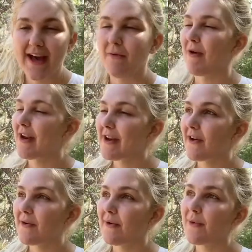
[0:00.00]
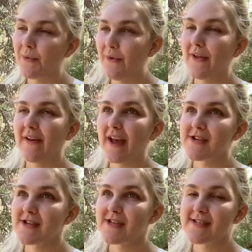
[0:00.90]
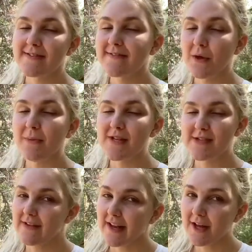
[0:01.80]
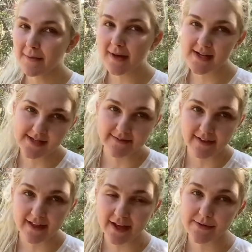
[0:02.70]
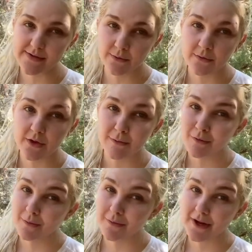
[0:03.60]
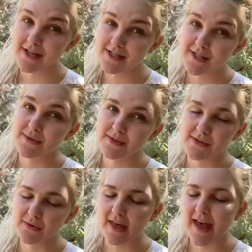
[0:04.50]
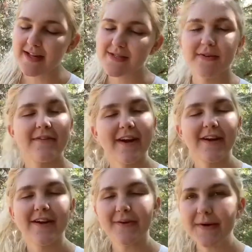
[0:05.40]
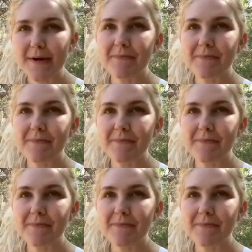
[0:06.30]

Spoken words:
I wanted to go to a cool location to film this video because I felt like it was only appropriate to do that. So I figured, you know what?